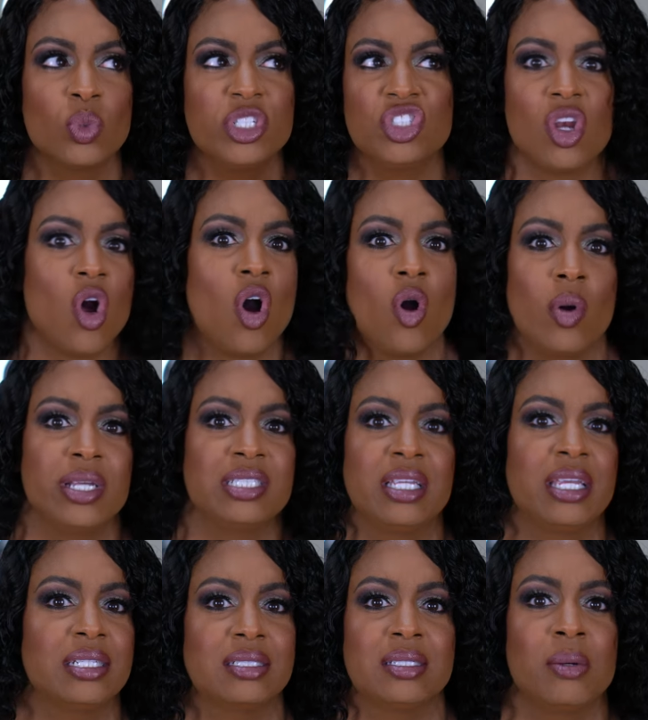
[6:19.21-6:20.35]
we should always
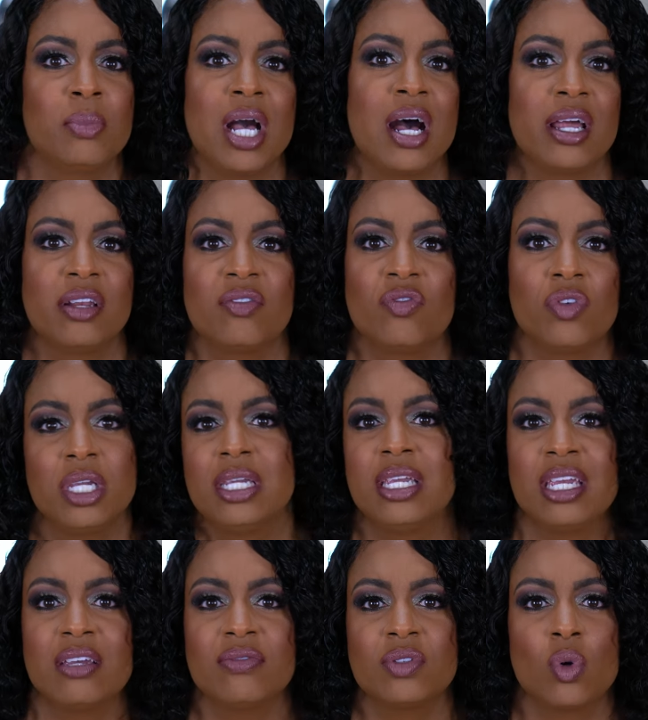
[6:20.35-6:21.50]
get some kind of free
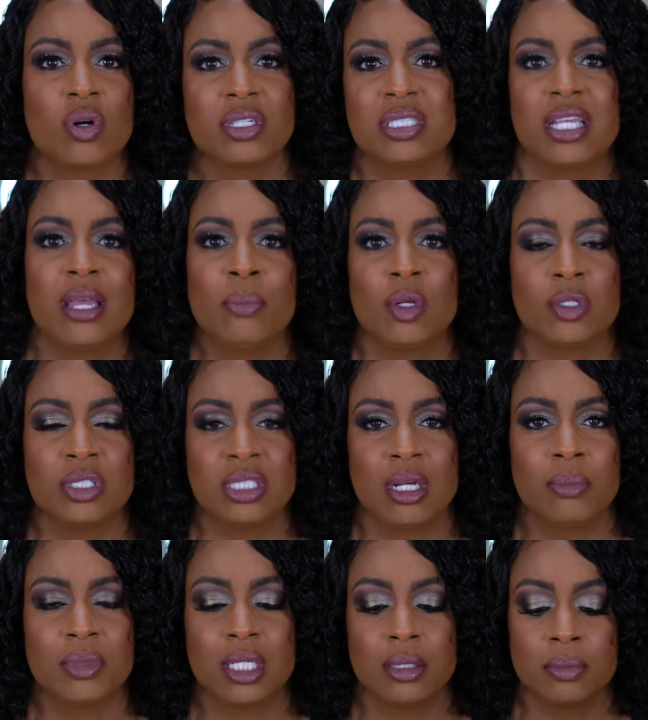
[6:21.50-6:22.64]
gift or a sample or
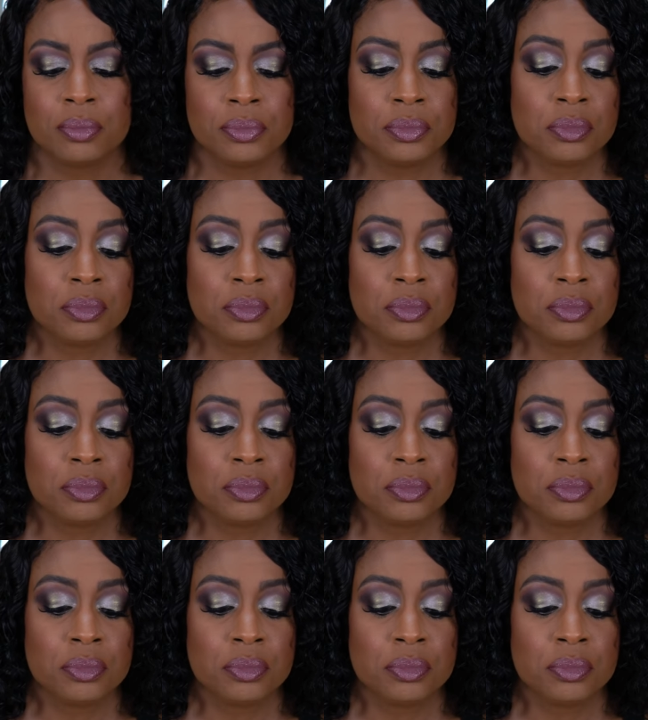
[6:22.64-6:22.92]
something.